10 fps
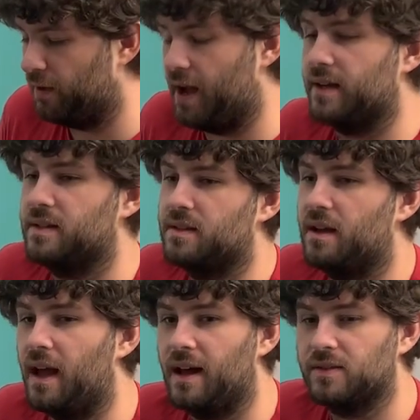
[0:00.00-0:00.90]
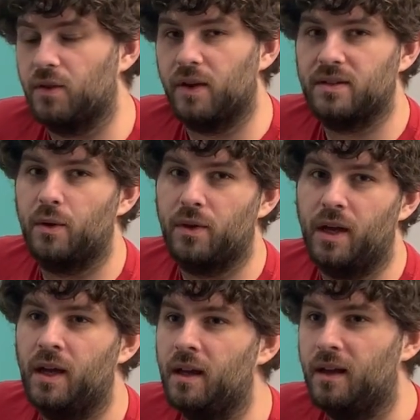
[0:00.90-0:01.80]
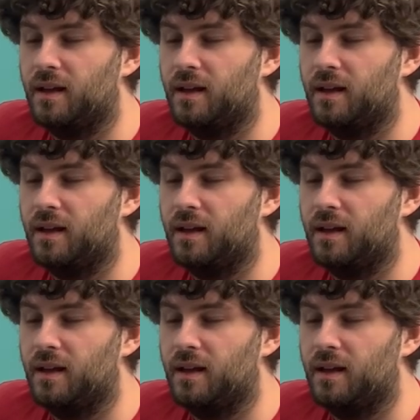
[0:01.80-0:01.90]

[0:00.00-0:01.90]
flags this thing has, that sort of thing,